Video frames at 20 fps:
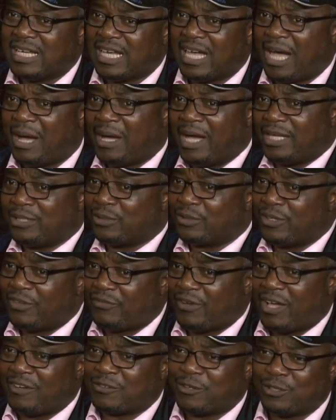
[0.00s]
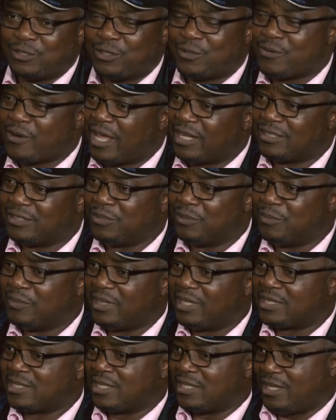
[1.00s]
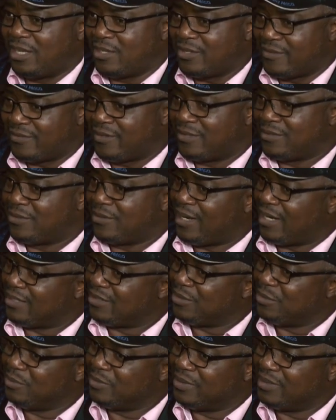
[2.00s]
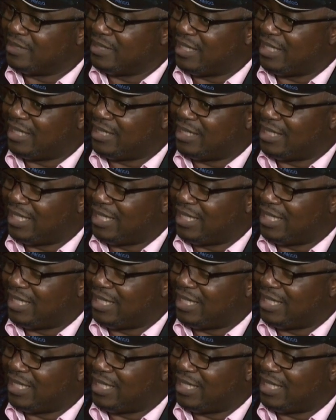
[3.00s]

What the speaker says: I don't know if I've got the right number. I say, yeah, you've got the right number. And